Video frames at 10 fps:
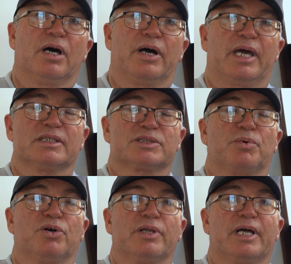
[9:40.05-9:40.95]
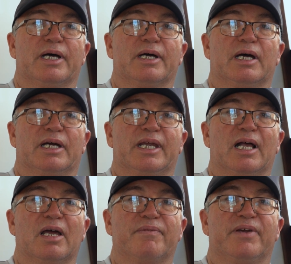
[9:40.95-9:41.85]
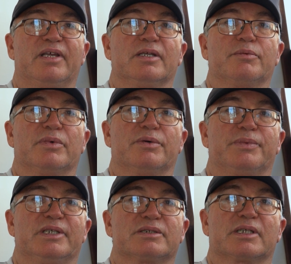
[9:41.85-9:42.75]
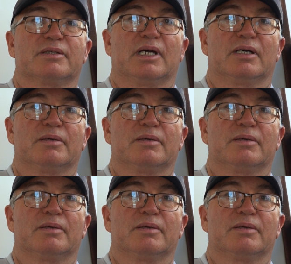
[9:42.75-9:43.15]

I had a small yellowfin that we used to